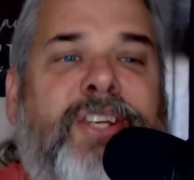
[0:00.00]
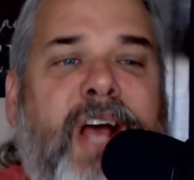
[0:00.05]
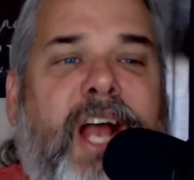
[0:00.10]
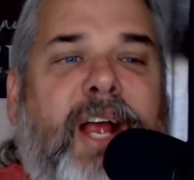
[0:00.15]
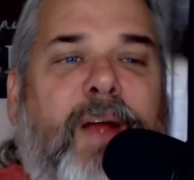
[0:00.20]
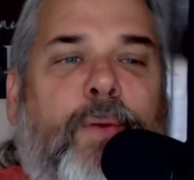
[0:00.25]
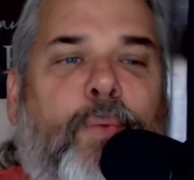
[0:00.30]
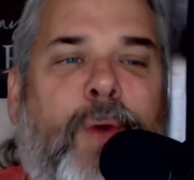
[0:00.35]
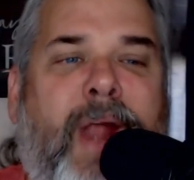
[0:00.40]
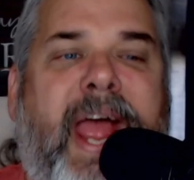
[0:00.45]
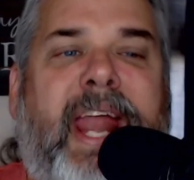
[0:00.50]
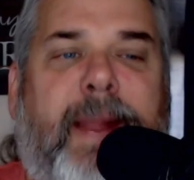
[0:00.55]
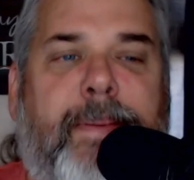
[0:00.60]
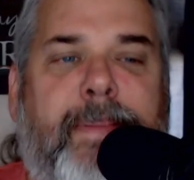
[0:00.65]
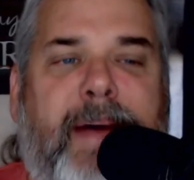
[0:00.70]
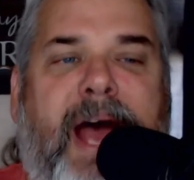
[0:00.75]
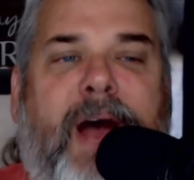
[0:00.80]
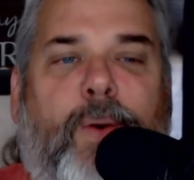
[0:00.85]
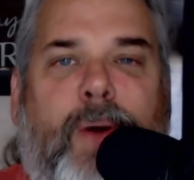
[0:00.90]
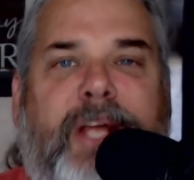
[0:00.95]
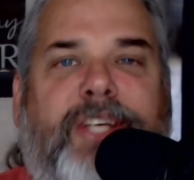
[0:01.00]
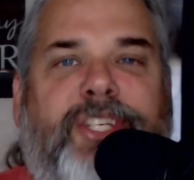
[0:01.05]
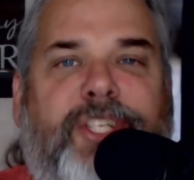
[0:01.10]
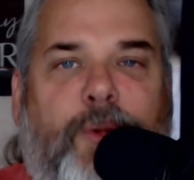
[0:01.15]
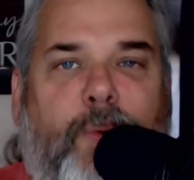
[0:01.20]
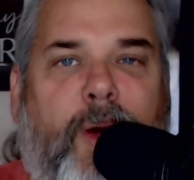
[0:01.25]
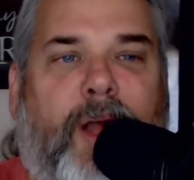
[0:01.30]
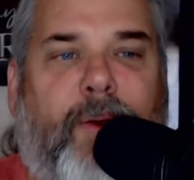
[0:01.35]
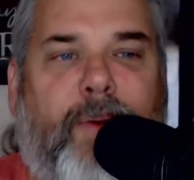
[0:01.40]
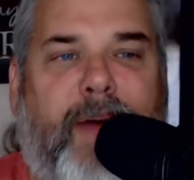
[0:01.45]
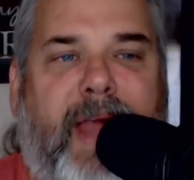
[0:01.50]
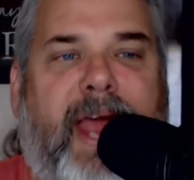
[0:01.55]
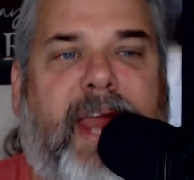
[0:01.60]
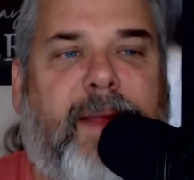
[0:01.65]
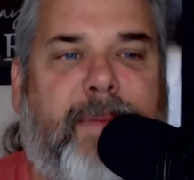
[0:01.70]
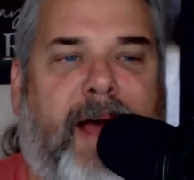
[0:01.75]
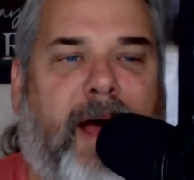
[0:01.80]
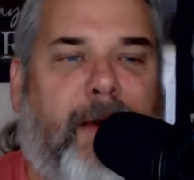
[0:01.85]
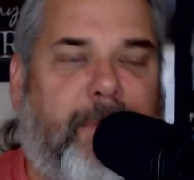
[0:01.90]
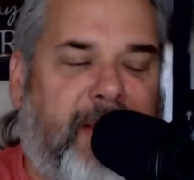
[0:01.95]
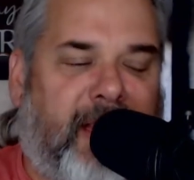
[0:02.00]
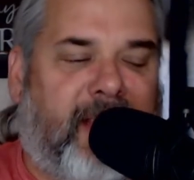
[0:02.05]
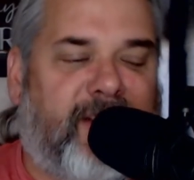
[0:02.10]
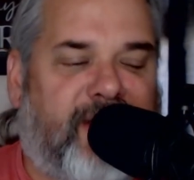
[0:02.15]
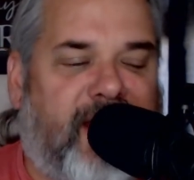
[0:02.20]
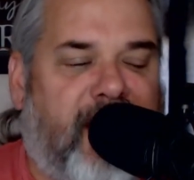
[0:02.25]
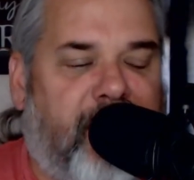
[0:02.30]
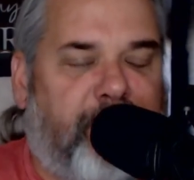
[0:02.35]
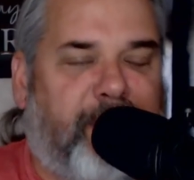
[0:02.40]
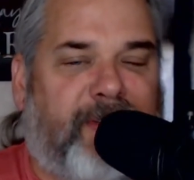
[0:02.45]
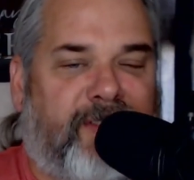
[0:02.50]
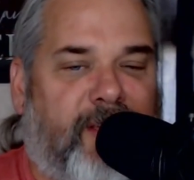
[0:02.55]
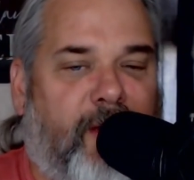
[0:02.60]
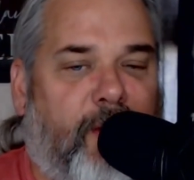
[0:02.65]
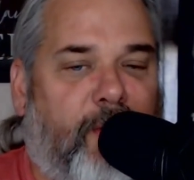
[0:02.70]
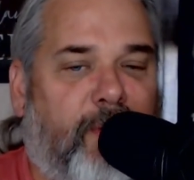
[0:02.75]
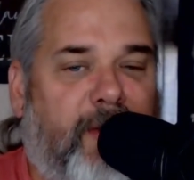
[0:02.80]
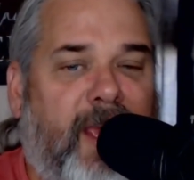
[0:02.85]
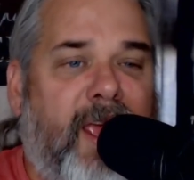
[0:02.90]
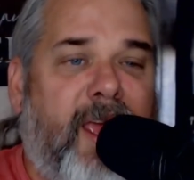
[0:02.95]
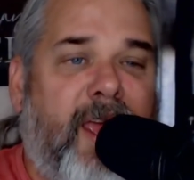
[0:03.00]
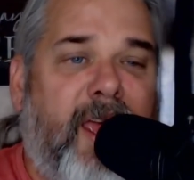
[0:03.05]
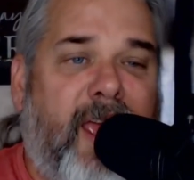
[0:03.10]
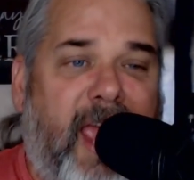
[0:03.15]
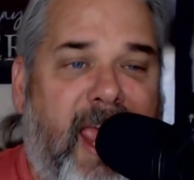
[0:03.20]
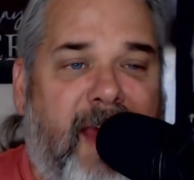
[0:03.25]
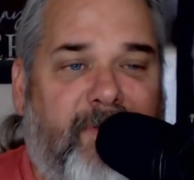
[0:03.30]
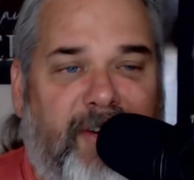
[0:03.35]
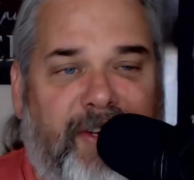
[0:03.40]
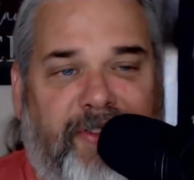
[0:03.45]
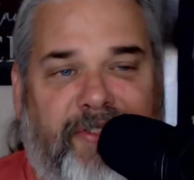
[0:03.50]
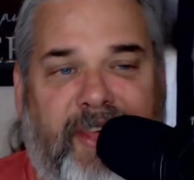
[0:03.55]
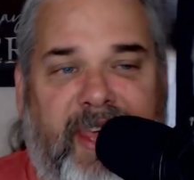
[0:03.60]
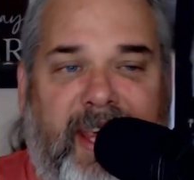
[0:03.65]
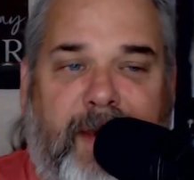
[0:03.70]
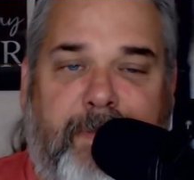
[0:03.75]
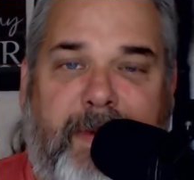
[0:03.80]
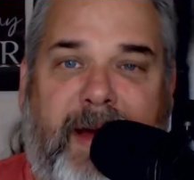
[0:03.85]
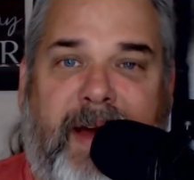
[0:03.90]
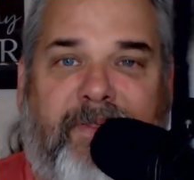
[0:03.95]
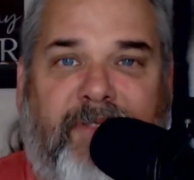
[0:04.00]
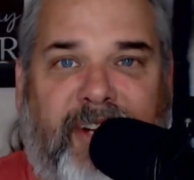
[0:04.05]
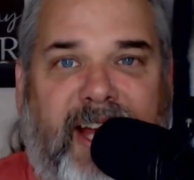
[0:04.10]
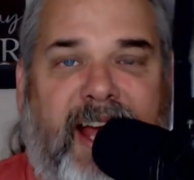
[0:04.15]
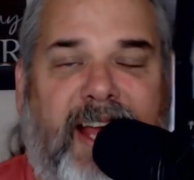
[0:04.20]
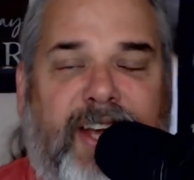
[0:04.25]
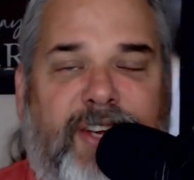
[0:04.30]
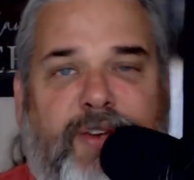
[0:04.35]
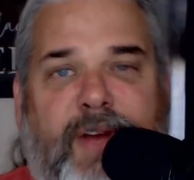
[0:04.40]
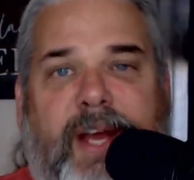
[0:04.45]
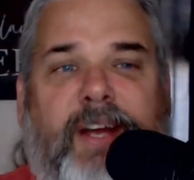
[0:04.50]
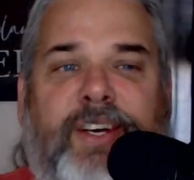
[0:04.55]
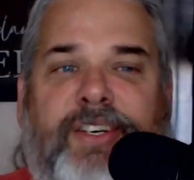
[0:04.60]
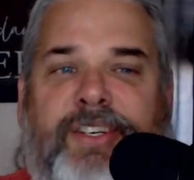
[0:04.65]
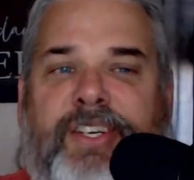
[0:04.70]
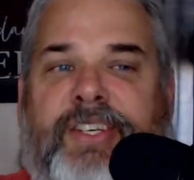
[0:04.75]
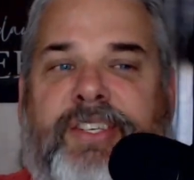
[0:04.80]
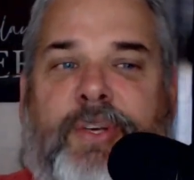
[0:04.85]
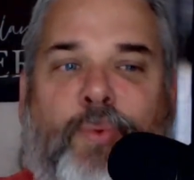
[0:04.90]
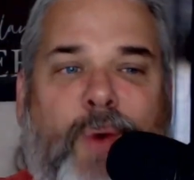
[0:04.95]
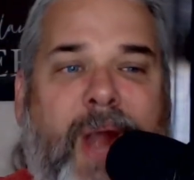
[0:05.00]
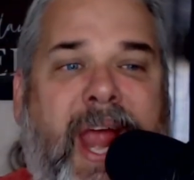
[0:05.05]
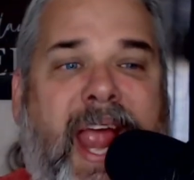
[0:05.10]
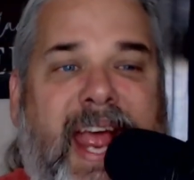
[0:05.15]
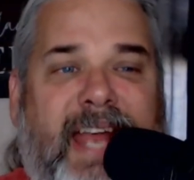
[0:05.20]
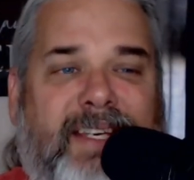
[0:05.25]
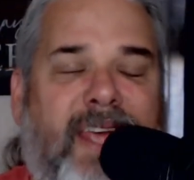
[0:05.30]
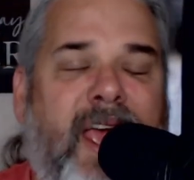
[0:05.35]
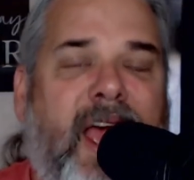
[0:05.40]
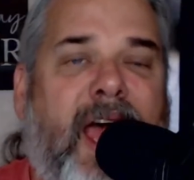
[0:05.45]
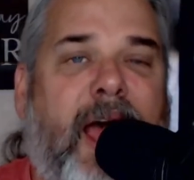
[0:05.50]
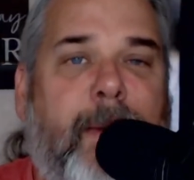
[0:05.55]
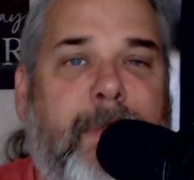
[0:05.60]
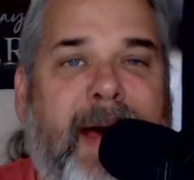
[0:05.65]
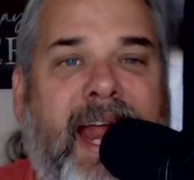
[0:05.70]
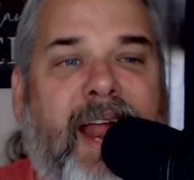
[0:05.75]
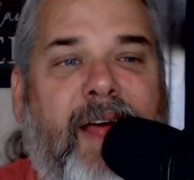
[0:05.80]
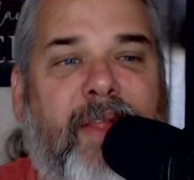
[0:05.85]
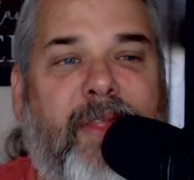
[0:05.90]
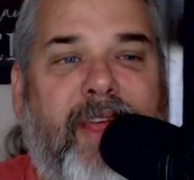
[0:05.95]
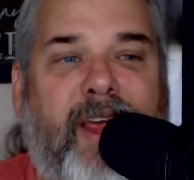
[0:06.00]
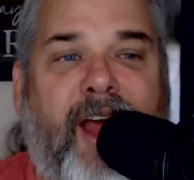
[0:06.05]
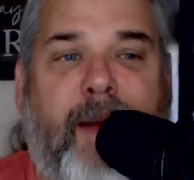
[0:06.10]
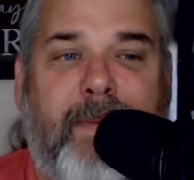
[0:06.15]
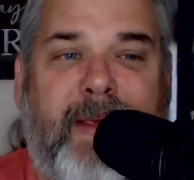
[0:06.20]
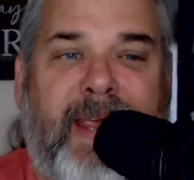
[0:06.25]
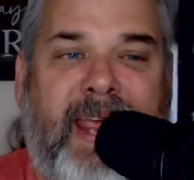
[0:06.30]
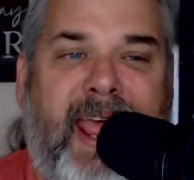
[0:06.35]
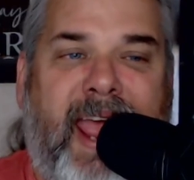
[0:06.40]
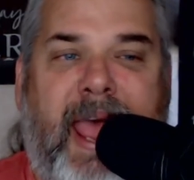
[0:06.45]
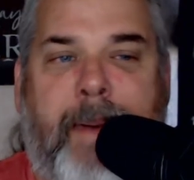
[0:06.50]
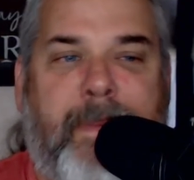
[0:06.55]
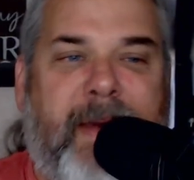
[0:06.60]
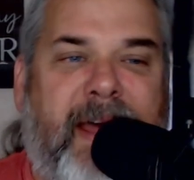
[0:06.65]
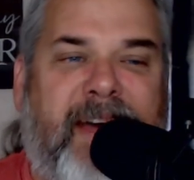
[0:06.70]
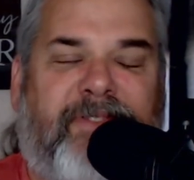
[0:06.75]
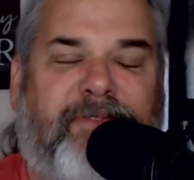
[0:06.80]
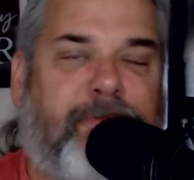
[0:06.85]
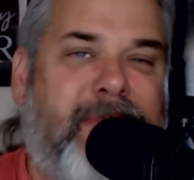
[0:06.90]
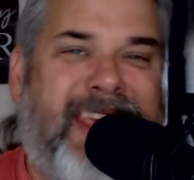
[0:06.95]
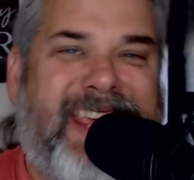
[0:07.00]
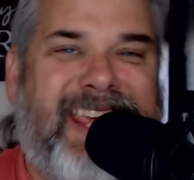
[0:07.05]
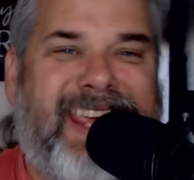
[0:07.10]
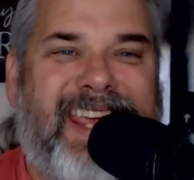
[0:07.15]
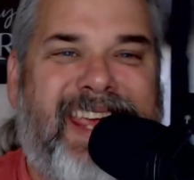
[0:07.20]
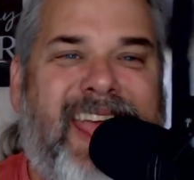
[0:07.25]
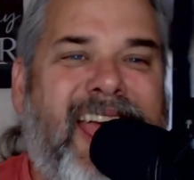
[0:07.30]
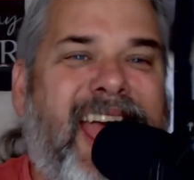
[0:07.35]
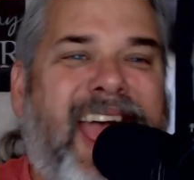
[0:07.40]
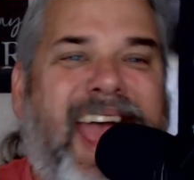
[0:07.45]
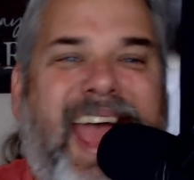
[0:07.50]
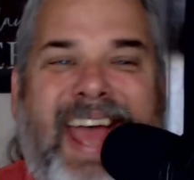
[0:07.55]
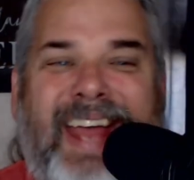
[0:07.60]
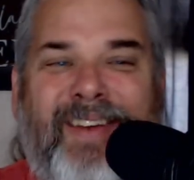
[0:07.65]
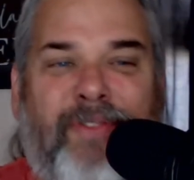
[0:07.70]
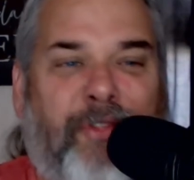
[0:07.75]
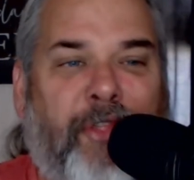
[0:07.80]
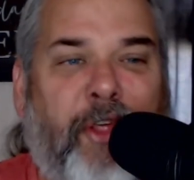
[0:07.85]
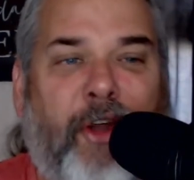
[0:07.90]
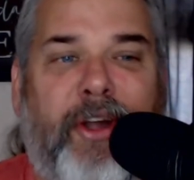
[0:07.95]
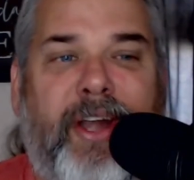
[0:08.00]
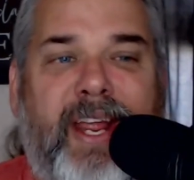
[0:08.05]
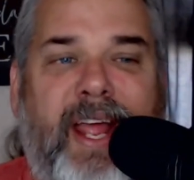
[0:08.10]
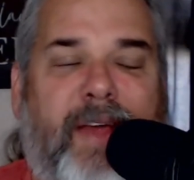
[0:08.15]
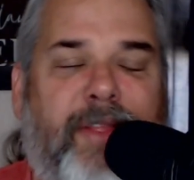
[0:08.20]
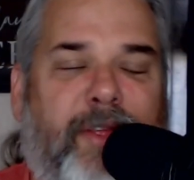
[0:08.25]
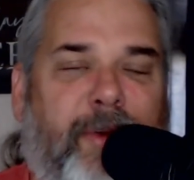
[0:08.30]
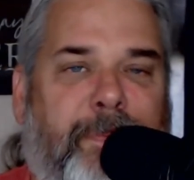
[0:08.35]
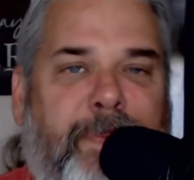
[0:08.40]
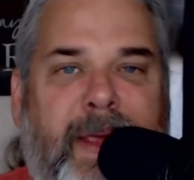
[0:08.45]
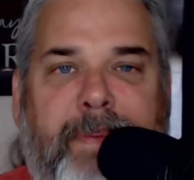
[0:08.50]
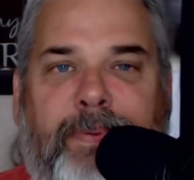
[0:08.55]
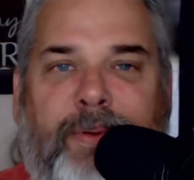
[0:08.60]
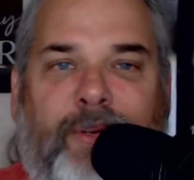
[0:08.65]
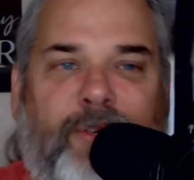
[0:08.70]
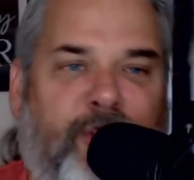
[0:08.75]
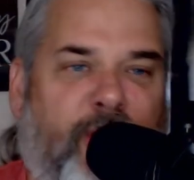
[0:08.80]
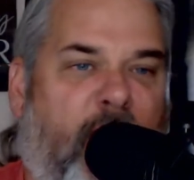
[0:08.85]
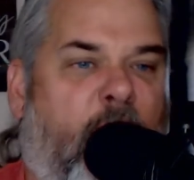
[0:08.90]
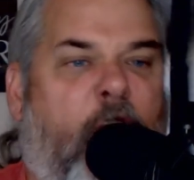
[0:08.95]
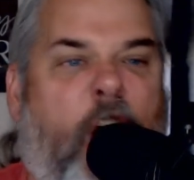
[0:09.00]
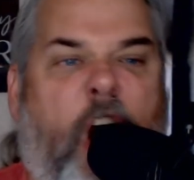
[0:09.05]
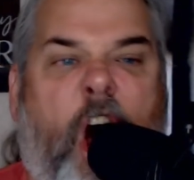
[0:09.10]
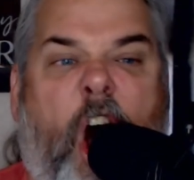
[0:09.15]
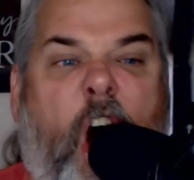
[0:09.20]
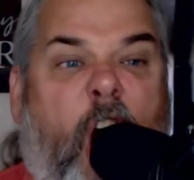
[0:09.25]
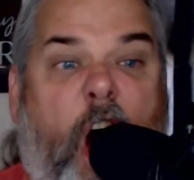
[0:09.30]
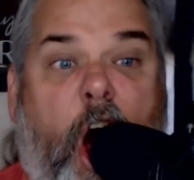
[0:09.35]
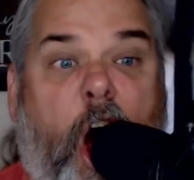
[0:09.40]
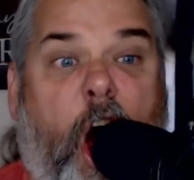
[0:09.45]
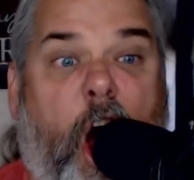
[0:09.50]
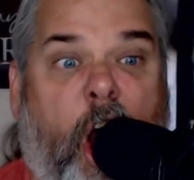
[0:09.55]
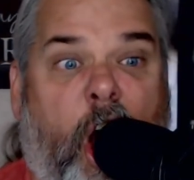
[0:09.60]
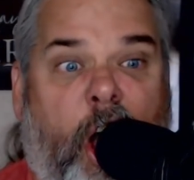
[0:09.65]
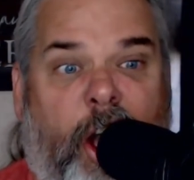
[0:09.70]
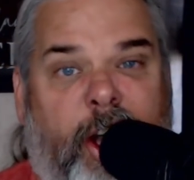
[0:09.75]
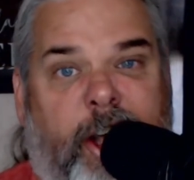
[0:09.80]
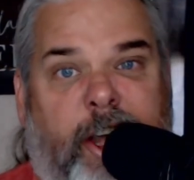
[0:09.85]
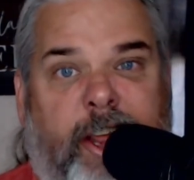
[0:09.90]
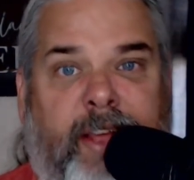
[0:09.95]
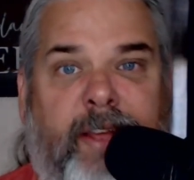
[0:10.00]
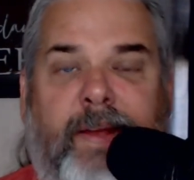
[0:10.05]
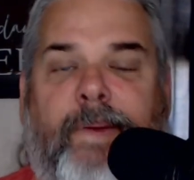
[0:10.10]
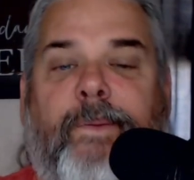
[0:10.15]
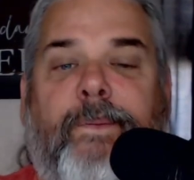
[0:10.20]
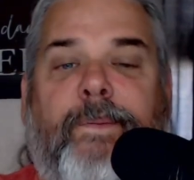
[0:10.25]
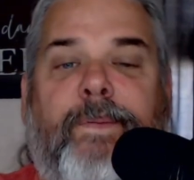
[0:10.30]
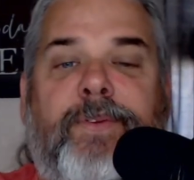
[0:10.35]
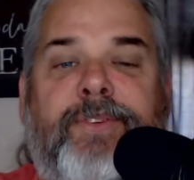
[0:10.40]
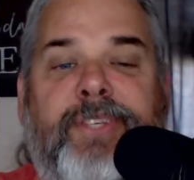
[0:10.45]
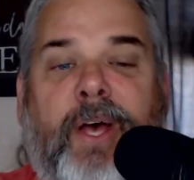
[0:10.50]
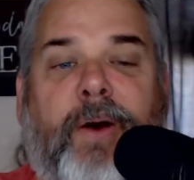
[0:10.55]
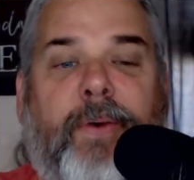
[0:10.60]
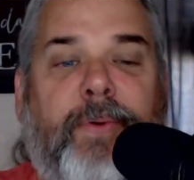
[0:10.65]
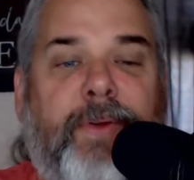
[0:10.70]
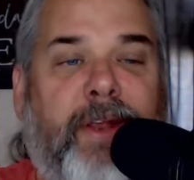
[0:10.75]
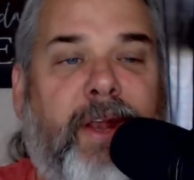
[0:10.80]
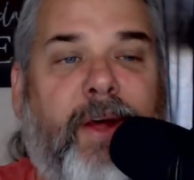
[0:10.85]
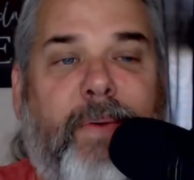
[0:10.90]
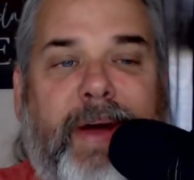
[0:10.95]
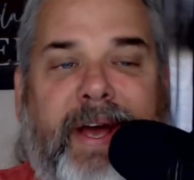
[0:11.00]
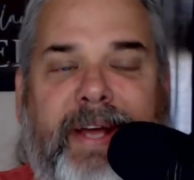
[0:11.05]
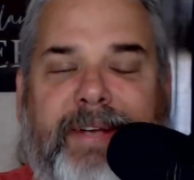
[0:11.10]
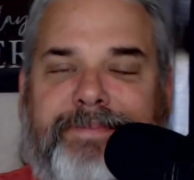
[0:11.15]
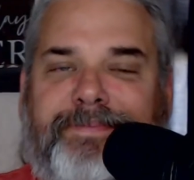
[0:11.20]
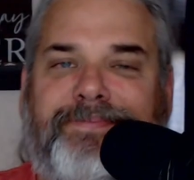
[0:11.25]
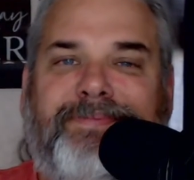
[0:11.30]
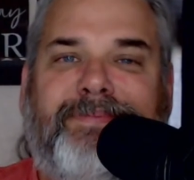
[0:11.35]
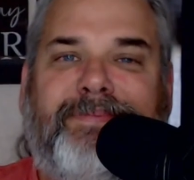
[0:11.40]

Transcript: Rant about what you want to rant about, because everything about Forgotten Truckers is a rant about how the Army MF'd me and 30 other people's hard. So, you know what?